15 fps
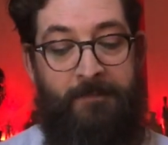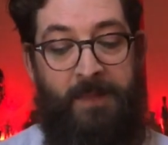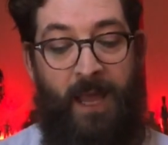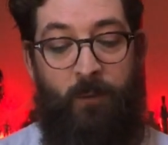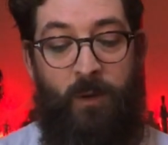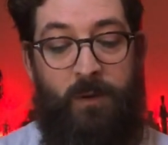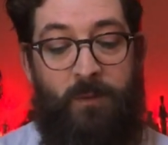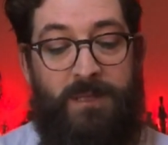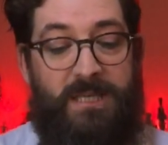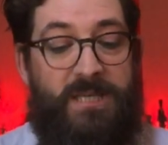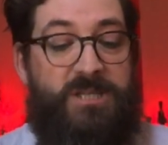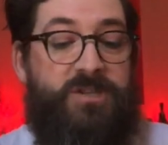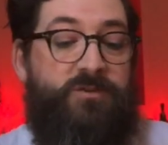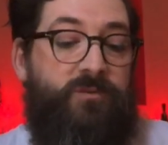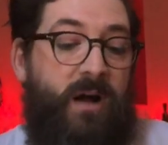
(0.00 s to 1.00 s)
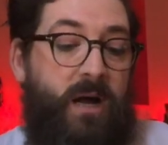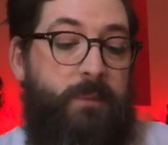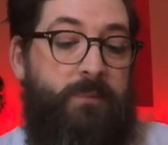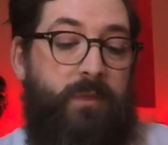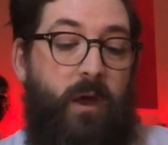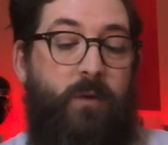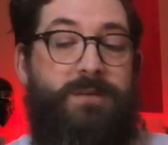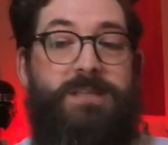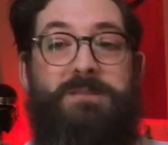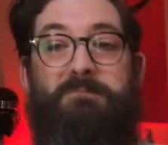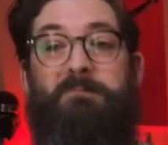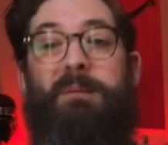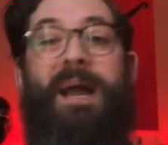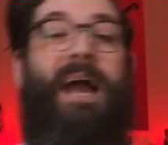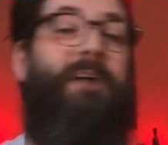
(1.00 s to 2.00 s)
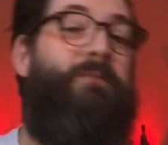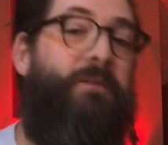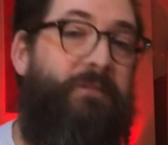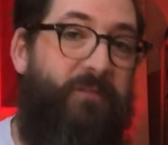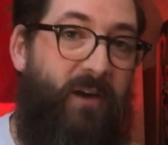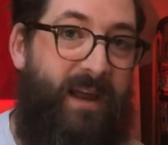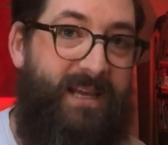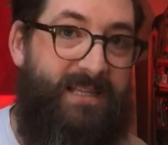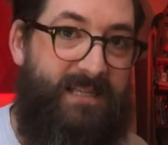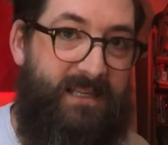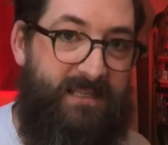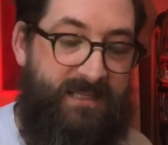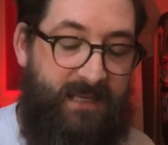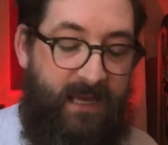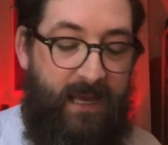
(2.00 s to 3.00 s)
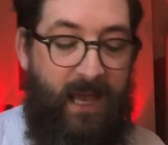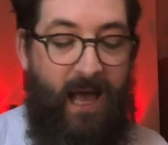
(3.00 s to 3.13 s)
We would describe those as paraphrasers.